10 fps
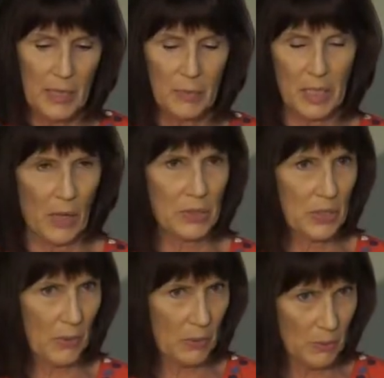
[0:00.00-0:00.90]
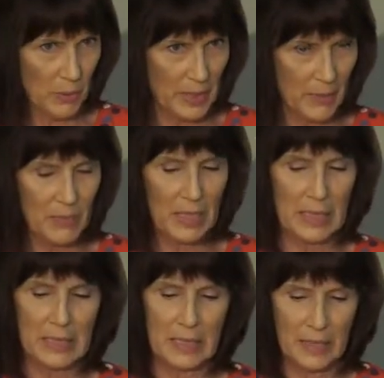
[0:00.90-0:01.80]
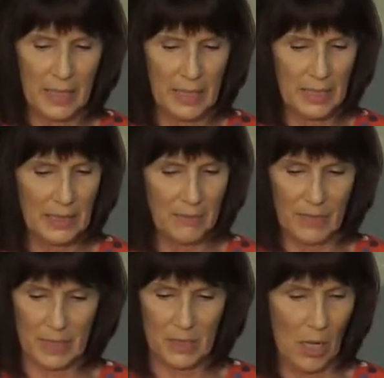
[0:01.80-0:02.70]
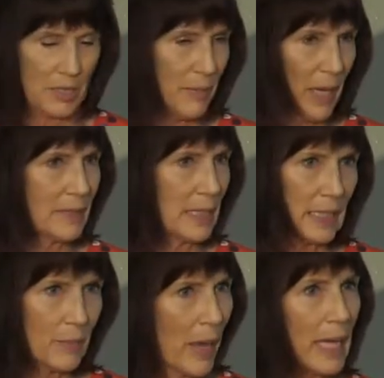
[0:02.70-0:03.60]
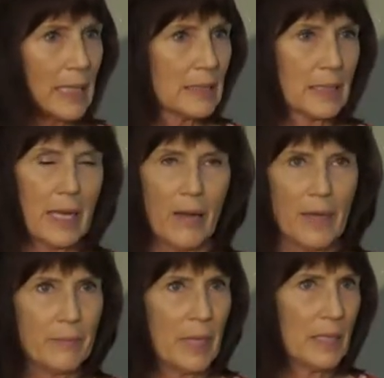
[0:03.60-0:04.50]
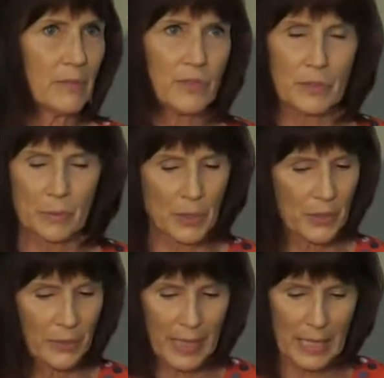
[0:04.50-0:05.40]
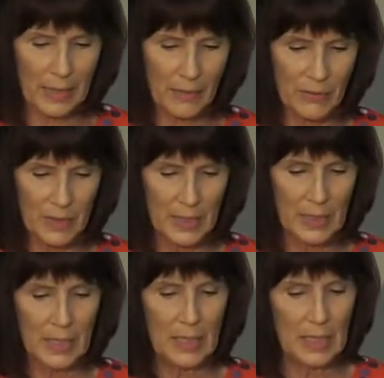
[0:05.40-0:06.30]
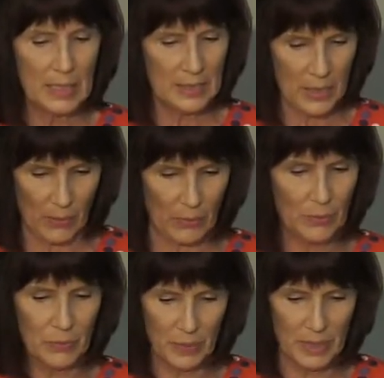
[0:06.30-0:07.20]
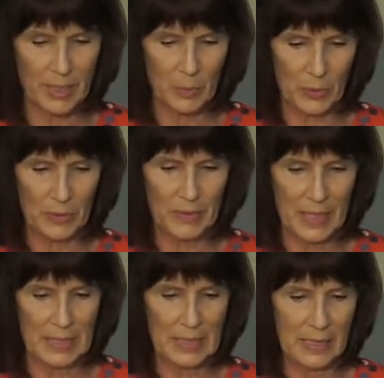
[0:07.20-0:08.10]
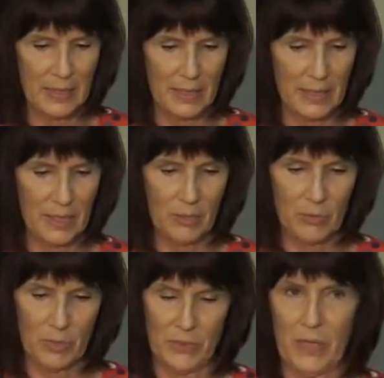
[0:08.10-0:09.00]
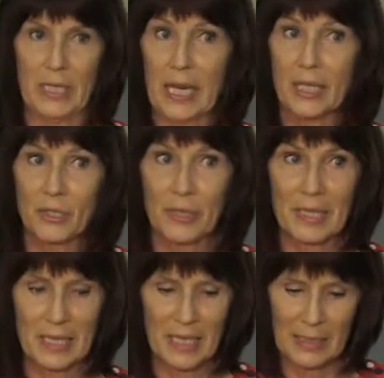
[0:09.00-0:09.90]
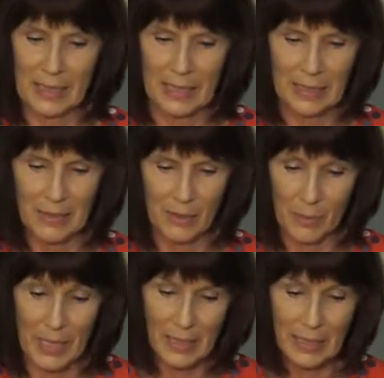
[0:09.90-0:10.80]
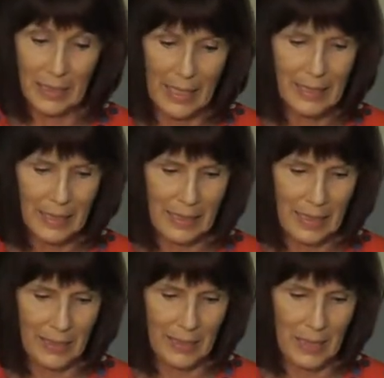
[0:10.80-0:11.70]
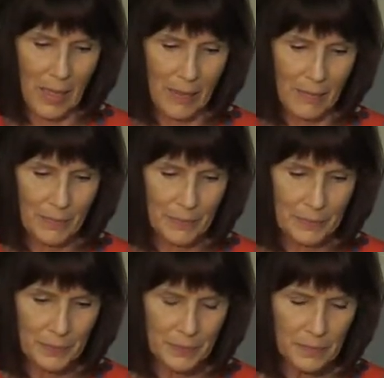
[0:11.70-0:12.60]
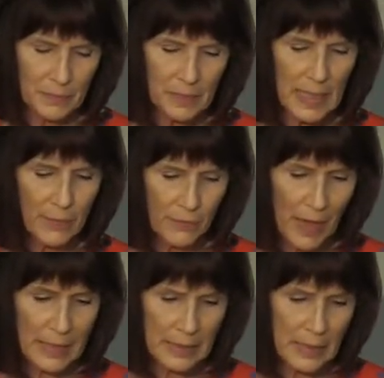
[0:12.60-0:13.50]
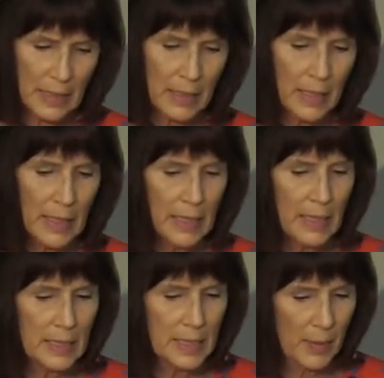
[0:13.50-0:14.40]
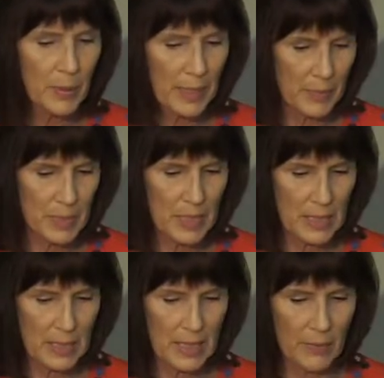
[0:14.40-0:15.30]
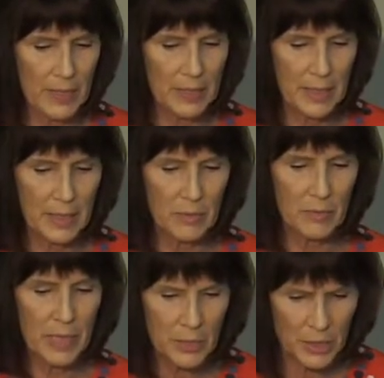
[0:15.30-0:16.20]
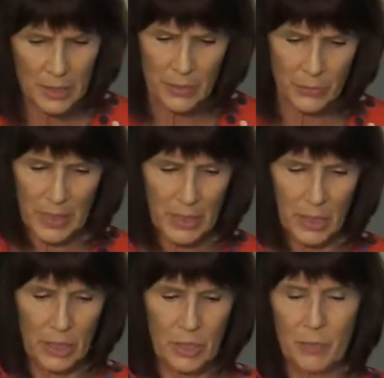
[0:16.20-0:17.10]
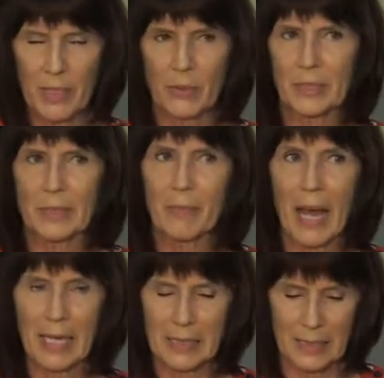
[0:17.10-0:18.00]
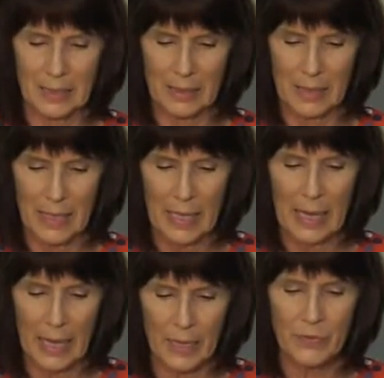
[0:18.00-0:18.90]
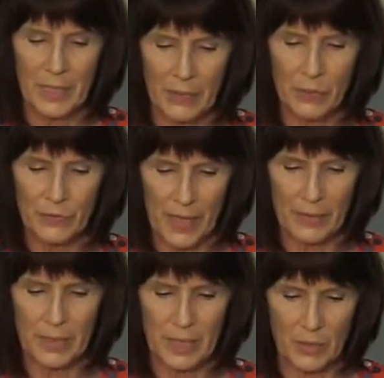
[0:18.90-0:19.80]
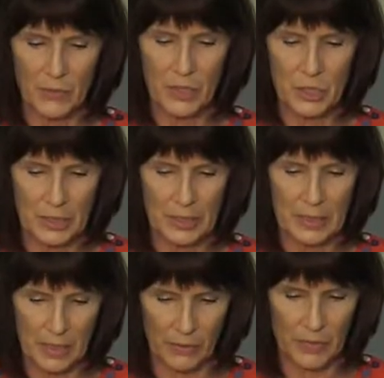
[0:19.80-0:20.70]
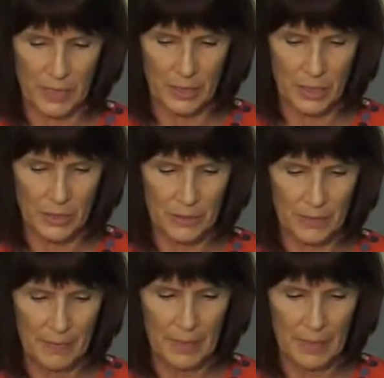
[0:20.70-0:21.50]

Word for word: but also bring up the idea that he then talked about eating paint and how that made him feel more creative. So we explore the idea that this was very dangerous, it led, or paint had lead in it at the time. And finally, is epilepsy is something that is mentioned in the research but only in passing. I have never found it sufficiently delved into.